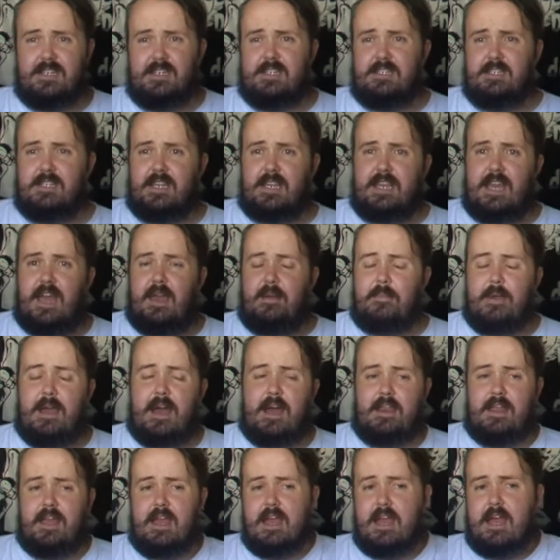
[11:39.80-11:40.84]
editions that came
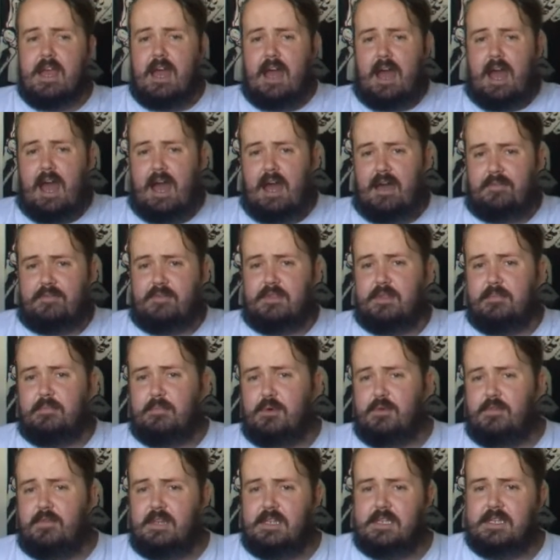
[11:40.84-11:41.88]
out after the
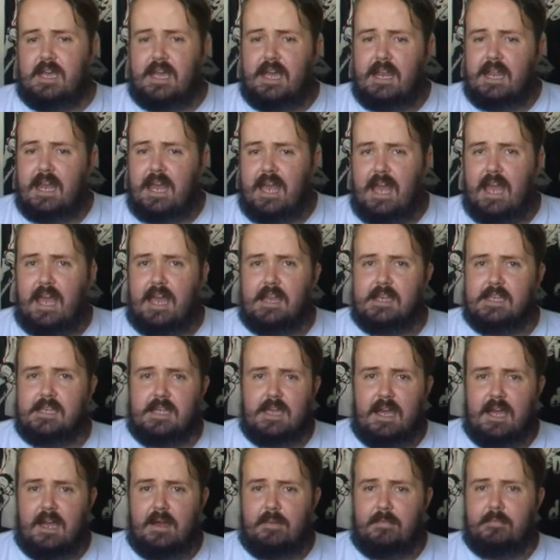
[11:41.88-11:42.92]
movies, and it had
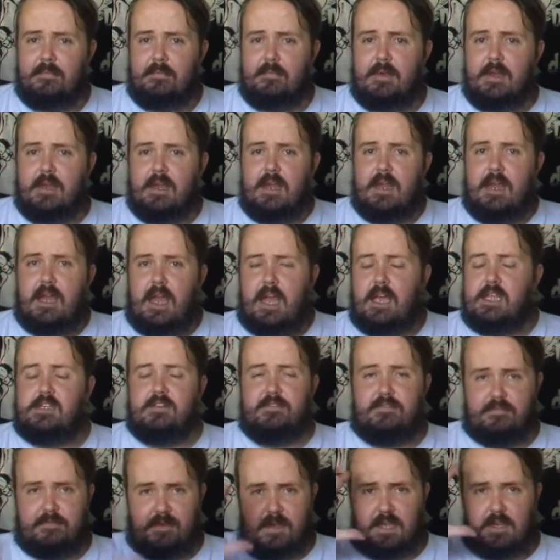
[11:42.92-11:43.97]

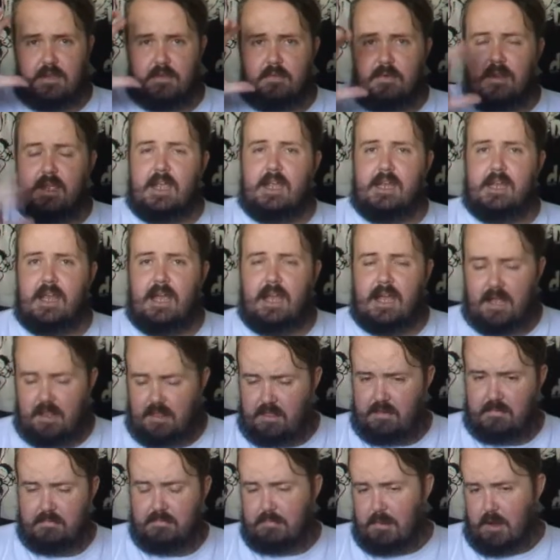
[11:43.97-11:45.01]
your figurine, it
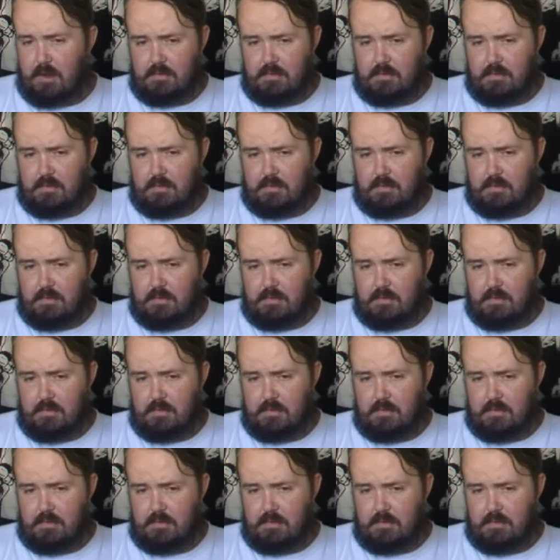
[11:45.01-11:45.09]
had the